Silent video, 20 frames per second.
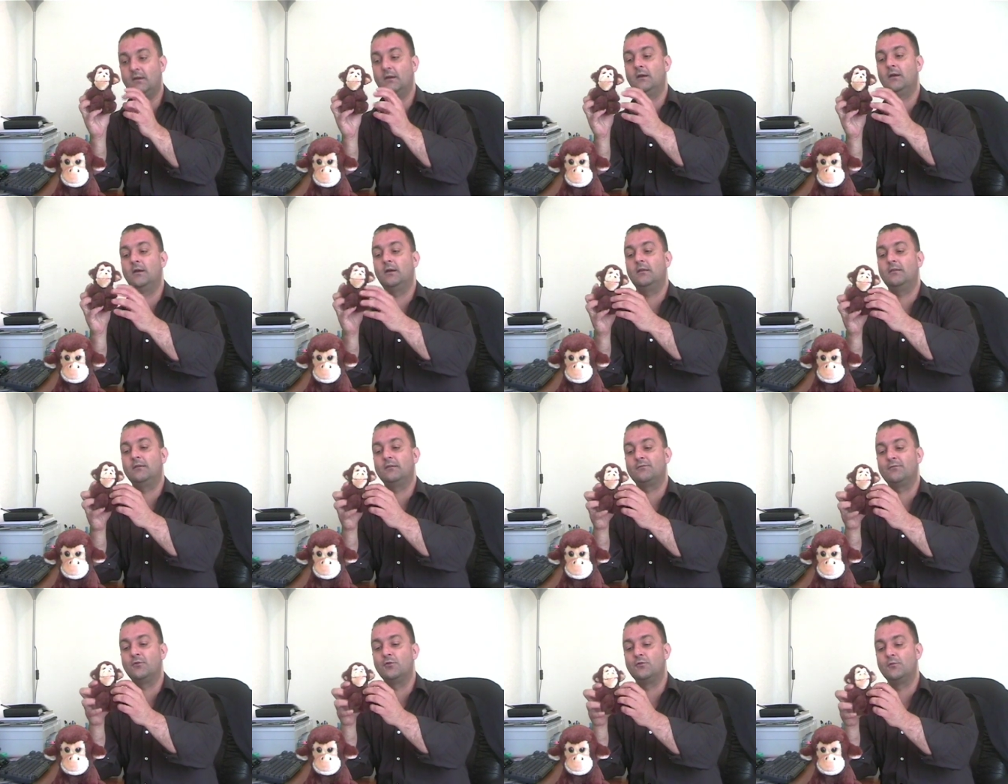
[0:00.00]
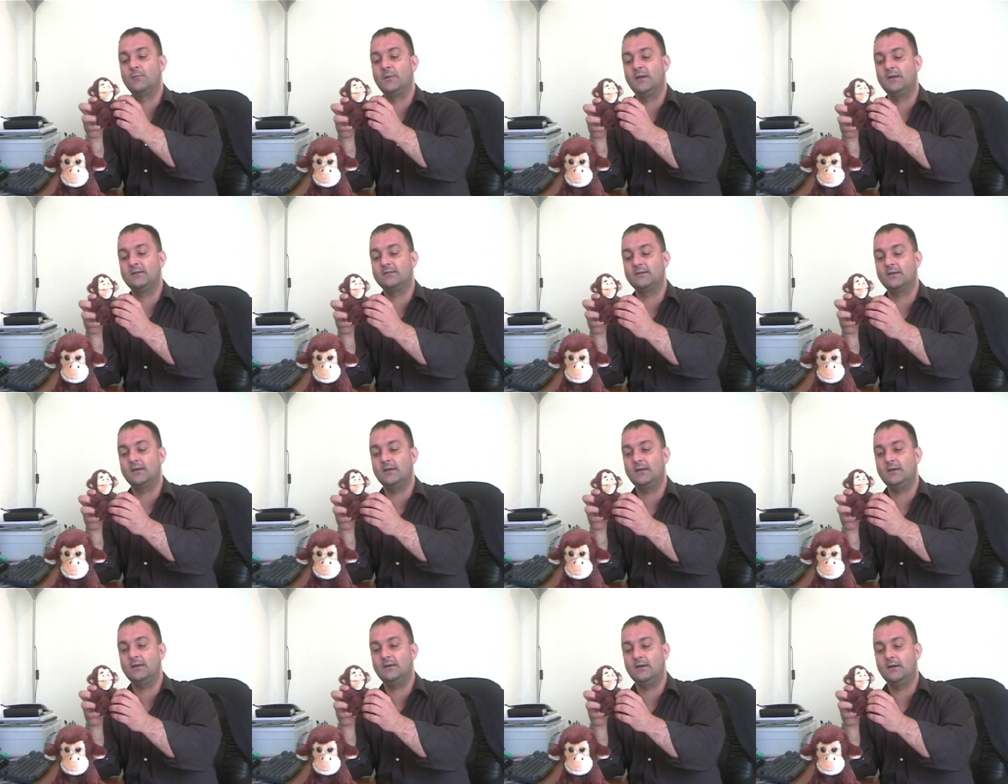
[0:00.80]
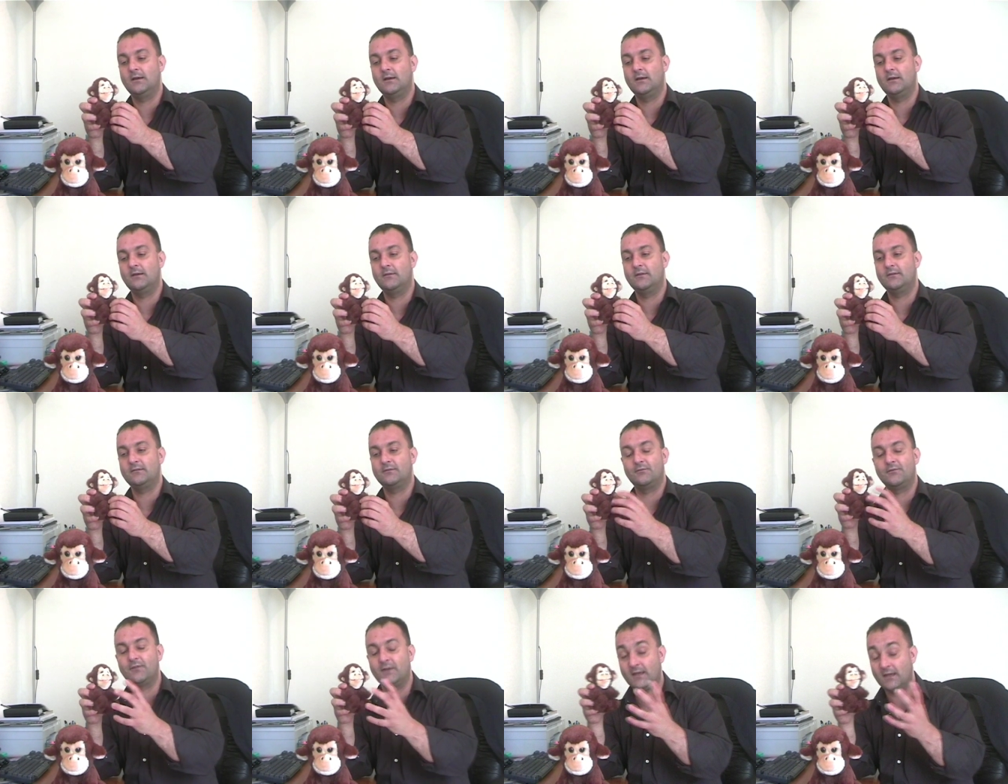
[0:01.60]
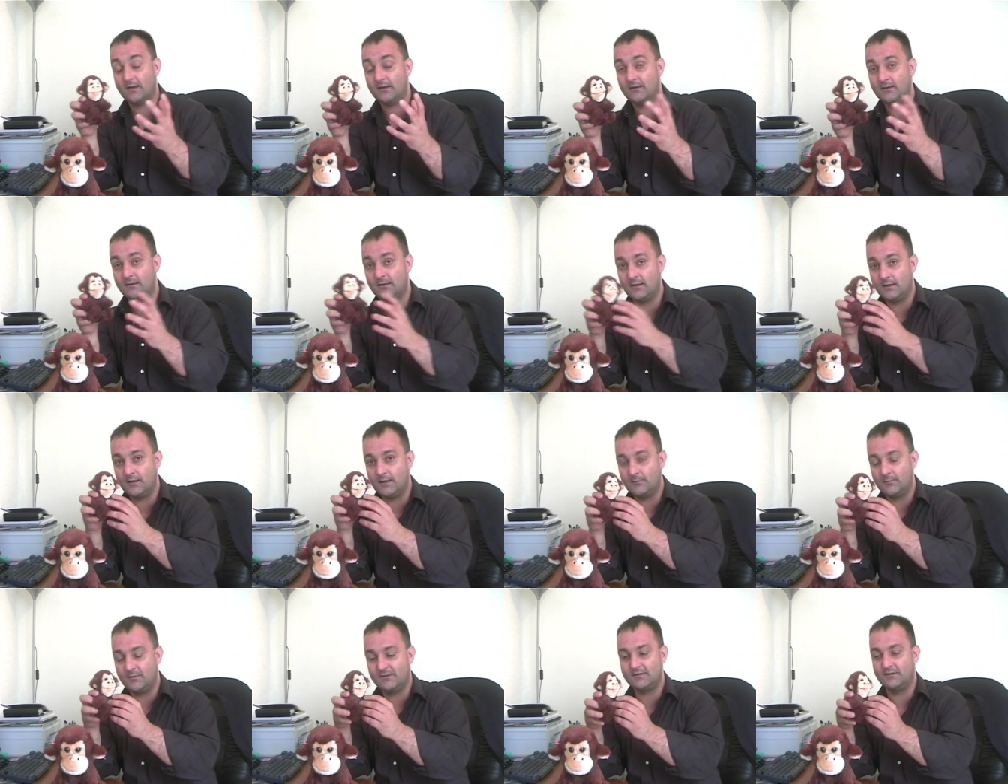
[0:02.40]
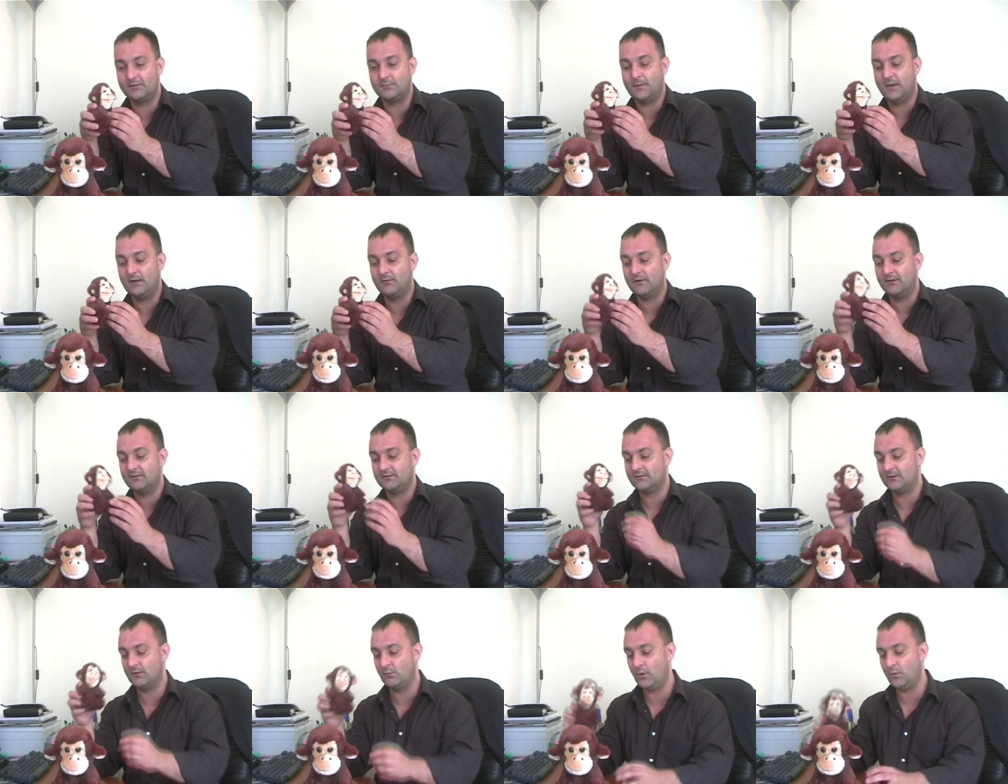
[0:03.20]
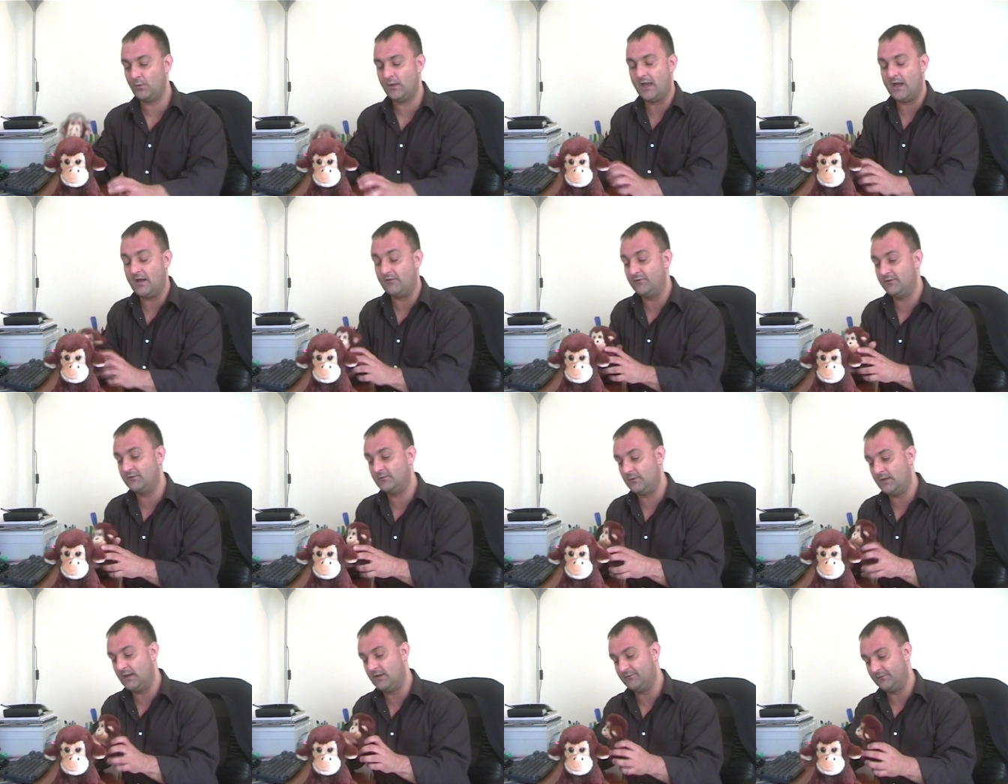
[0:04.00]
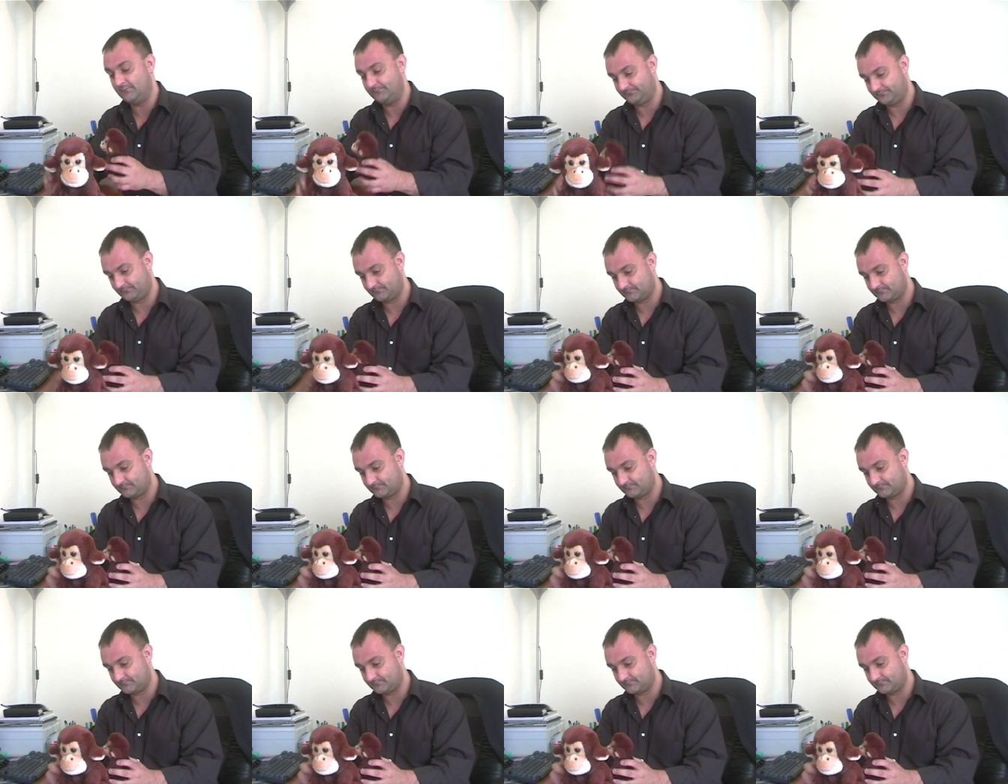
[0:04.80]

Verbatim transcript: uh, this vulnerability, uh, this fear um, is experienced. So what we have is we have